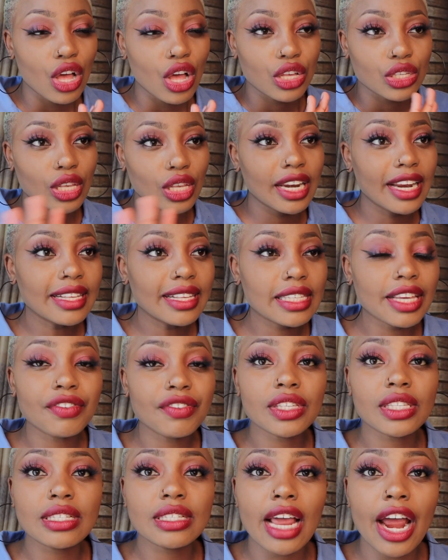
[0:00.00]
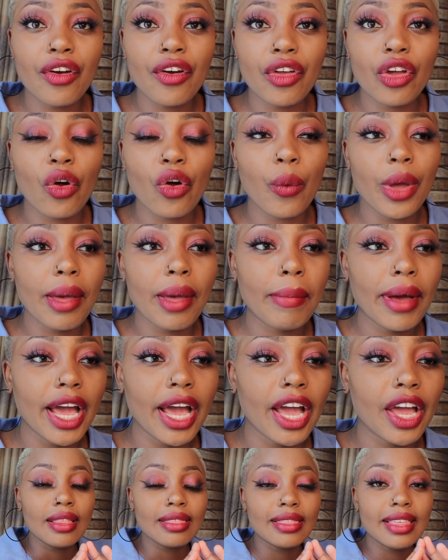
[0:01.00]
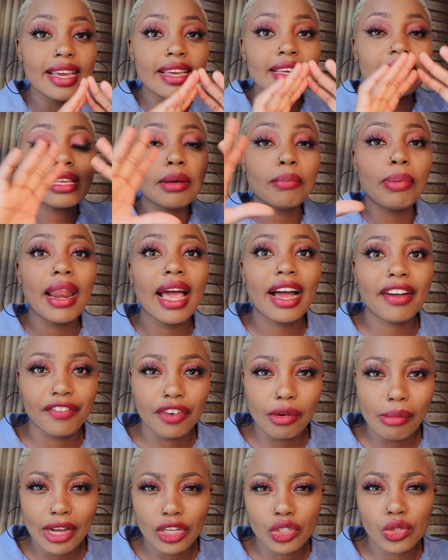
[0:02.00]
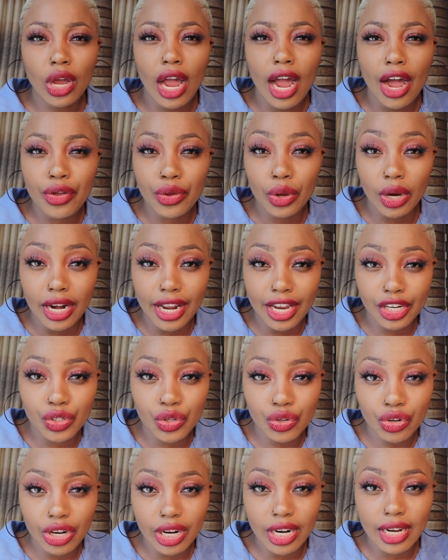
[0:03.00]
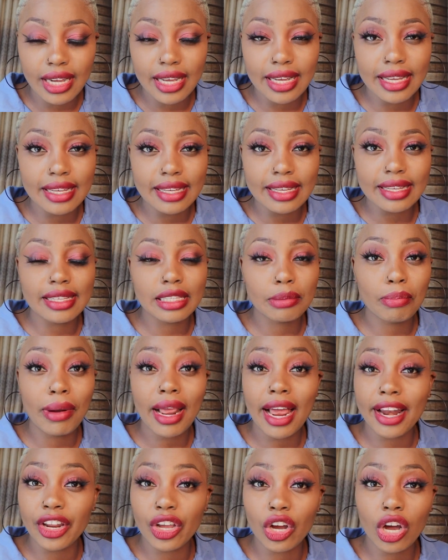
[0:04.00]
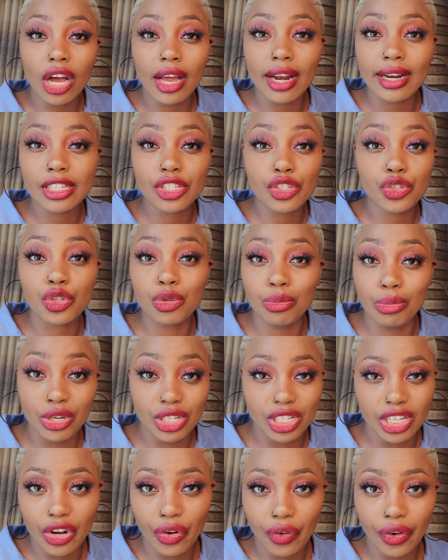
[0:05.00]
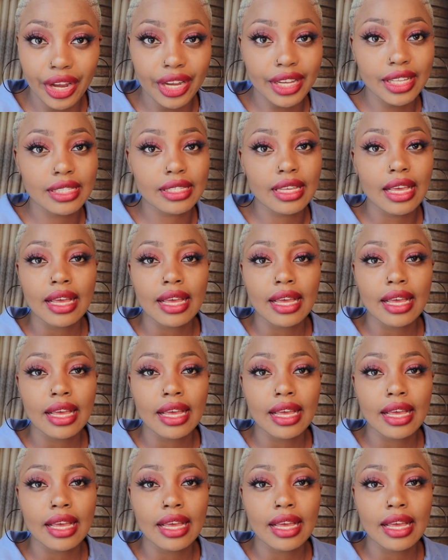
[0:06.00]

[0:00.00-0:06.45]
So let's give a scenario whereby there is a platform as to how your lecturer is planning on distributing grades.